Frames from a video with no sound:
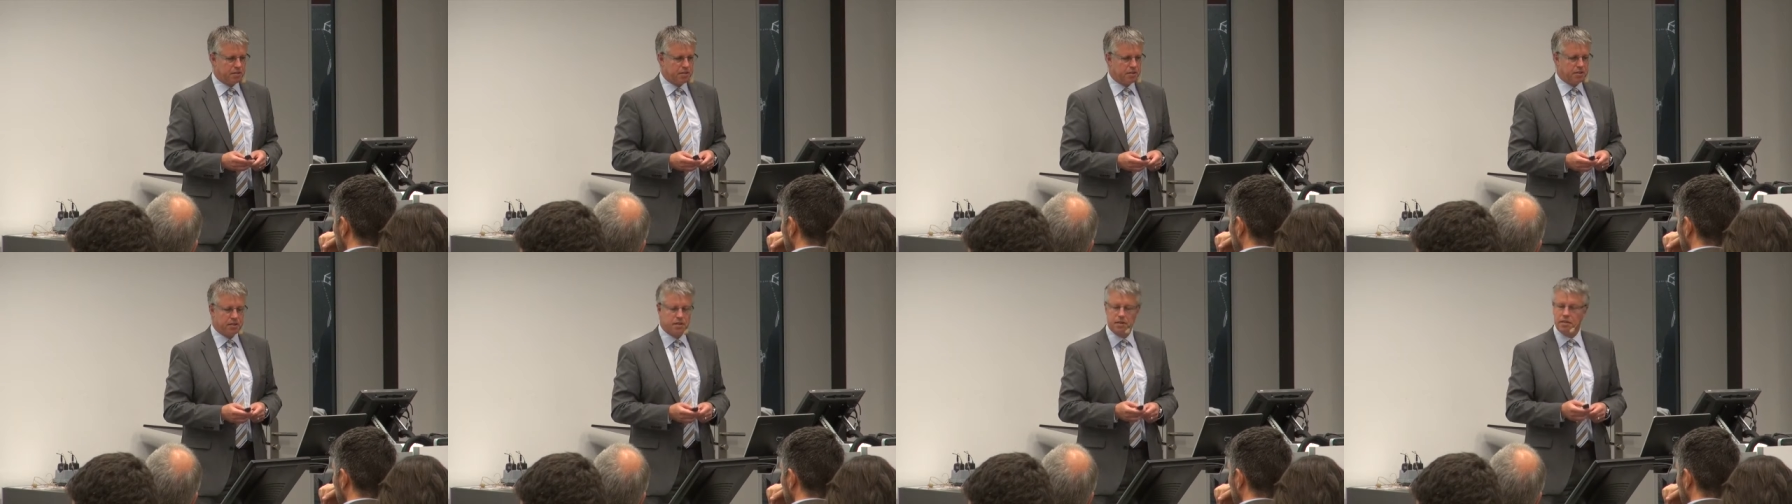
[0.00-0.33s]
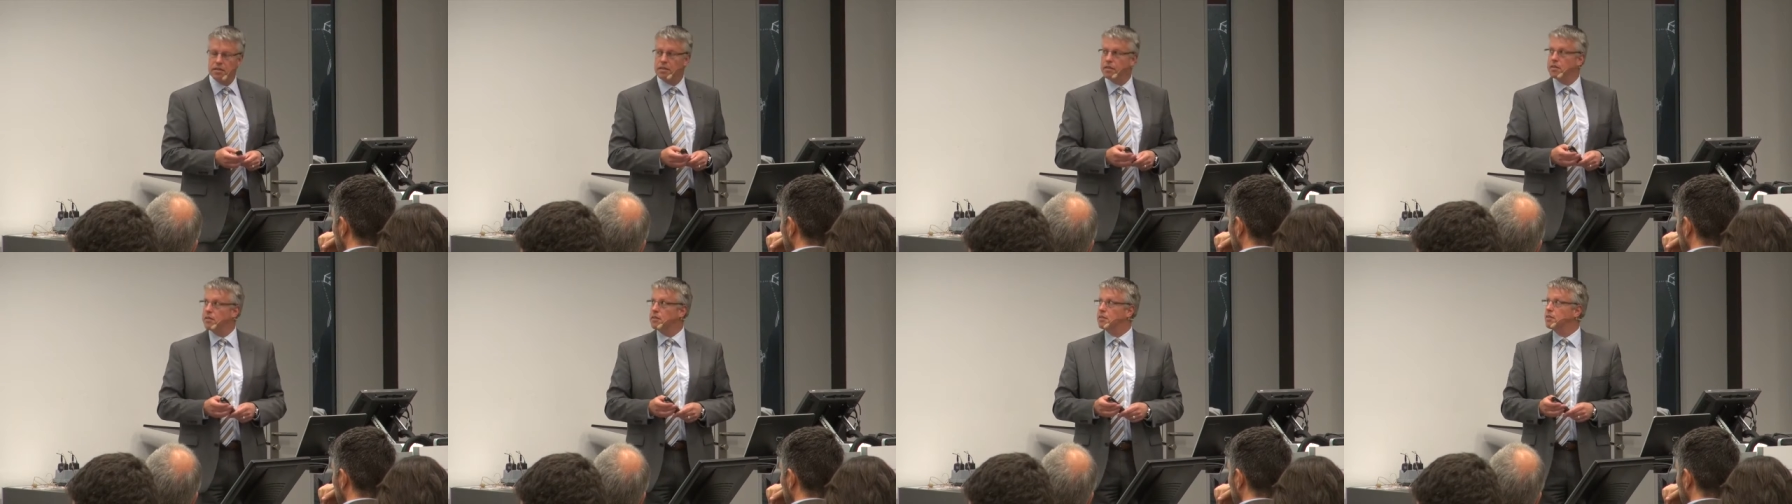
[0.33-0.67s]
And
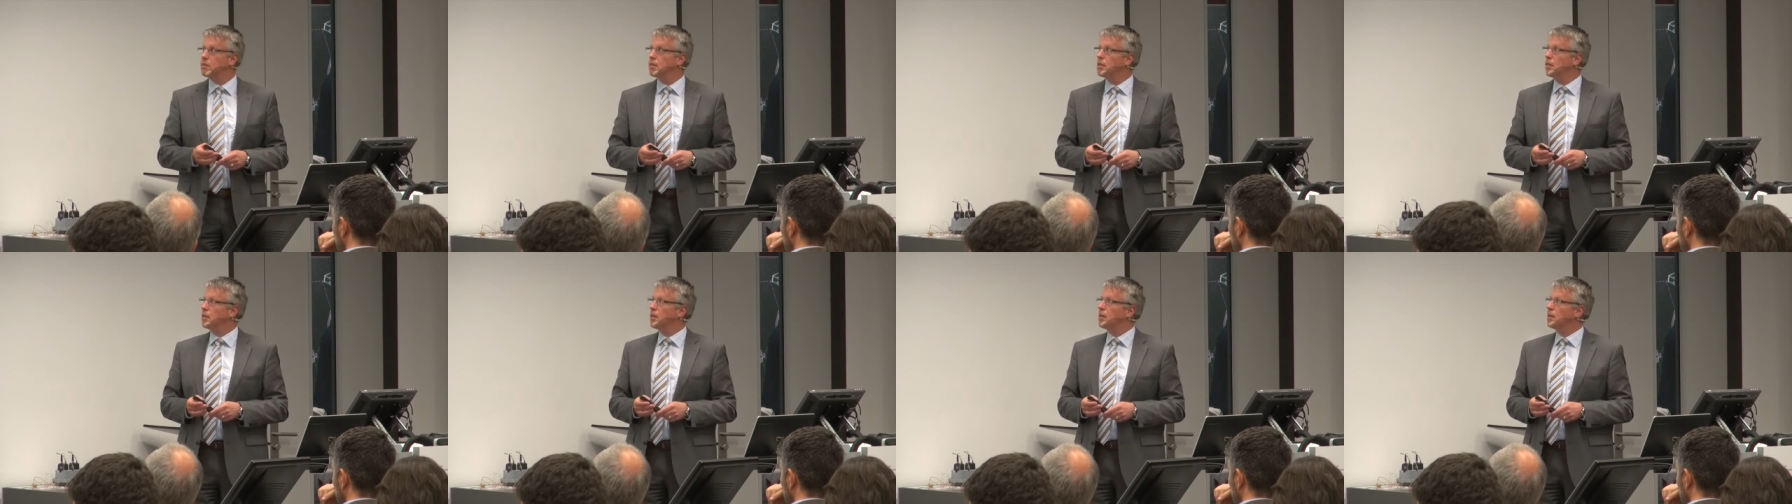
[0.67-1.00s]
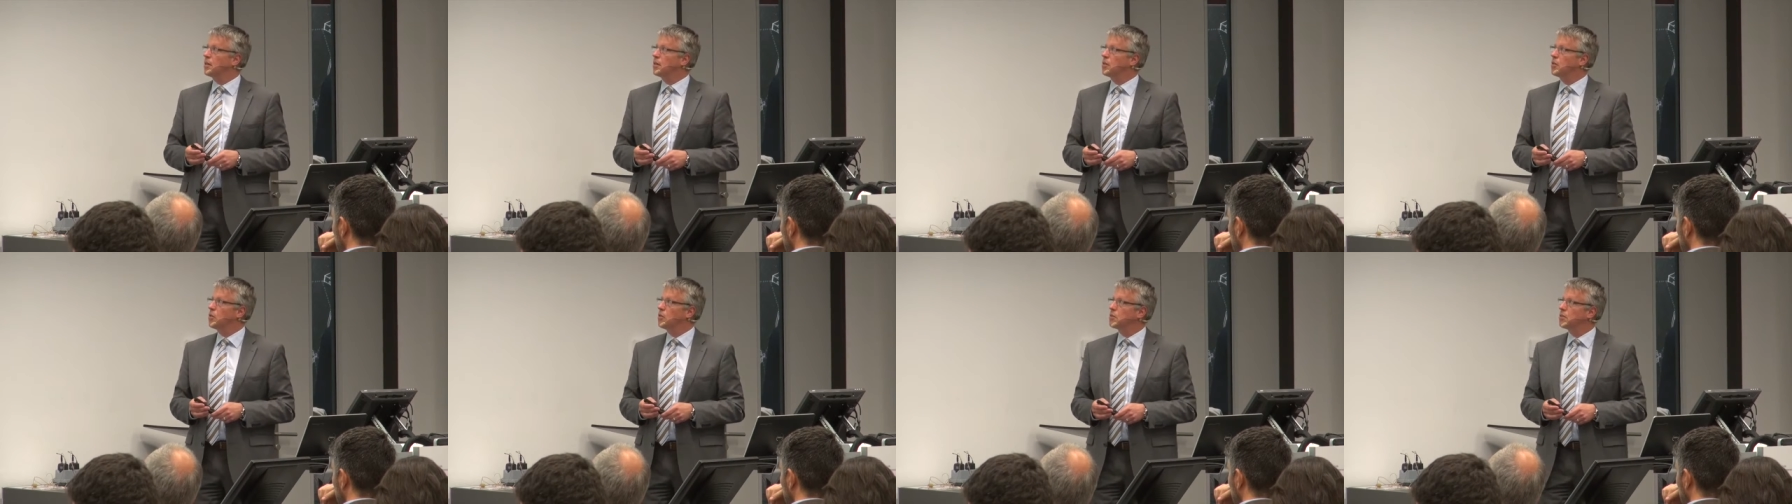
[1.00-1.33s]
this is
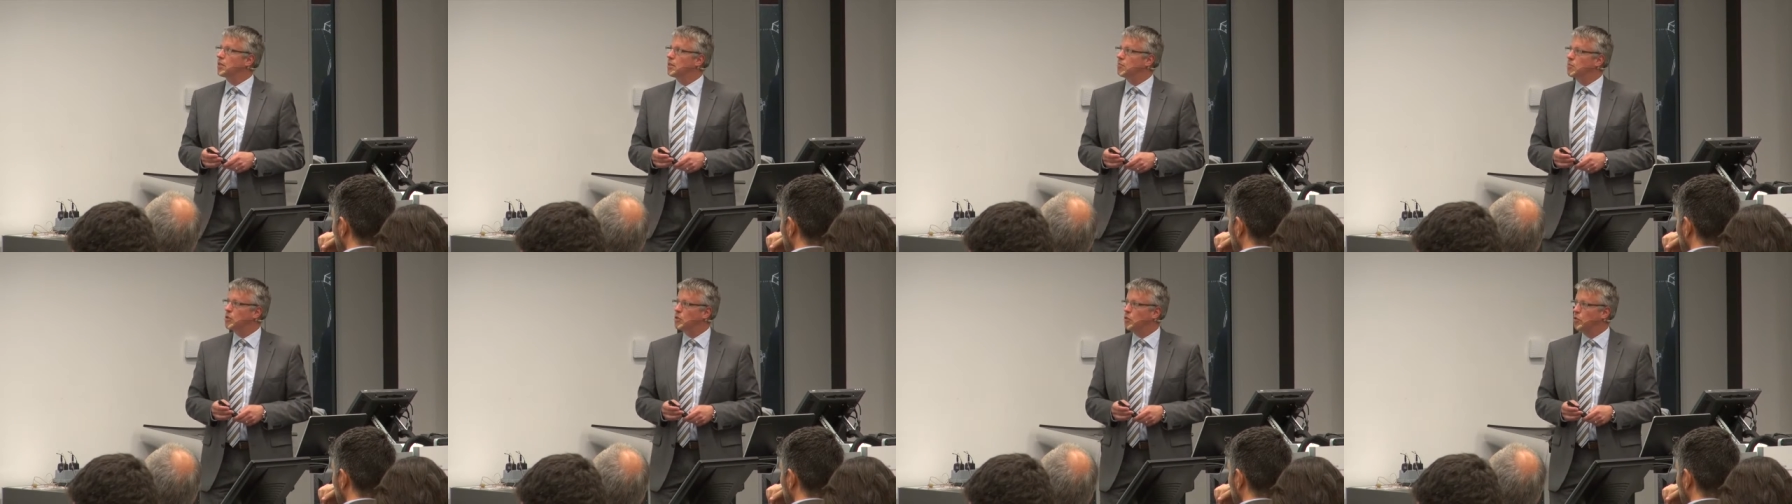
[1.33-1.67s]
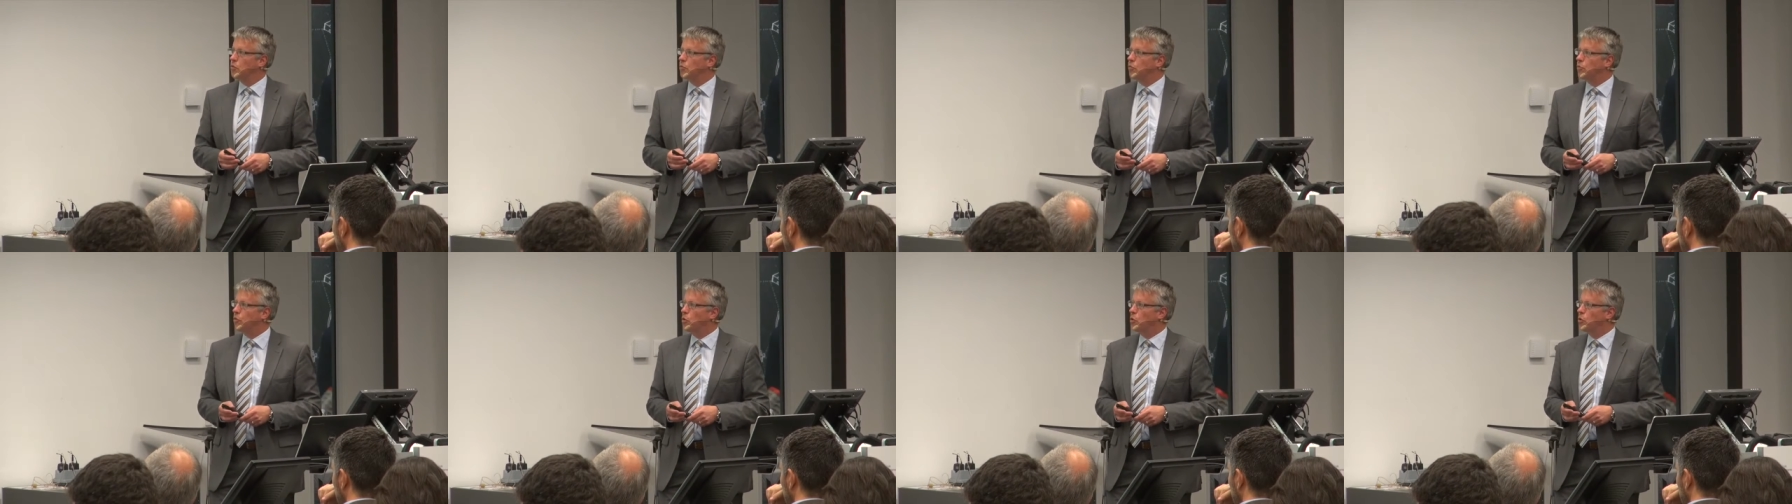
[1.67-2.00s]
a concept of